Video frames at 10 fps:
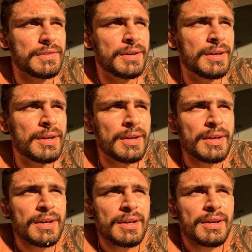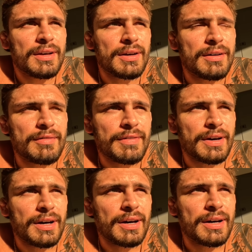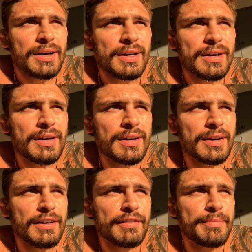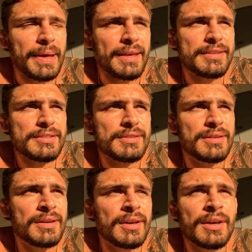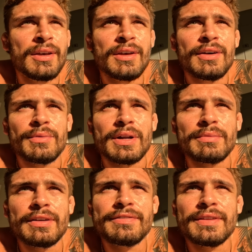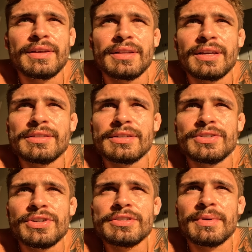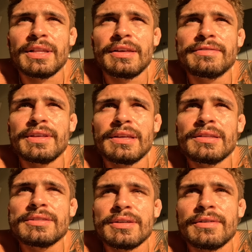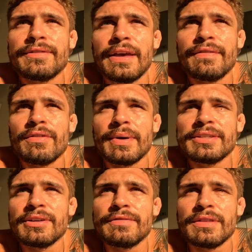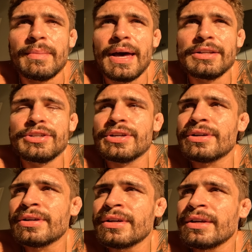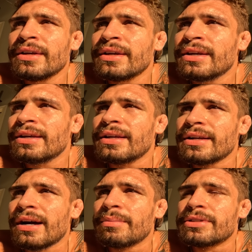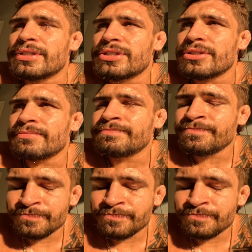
of of uh, of pace when I'm lifting. I like to adjust my lifting to favor myself in the match in competition.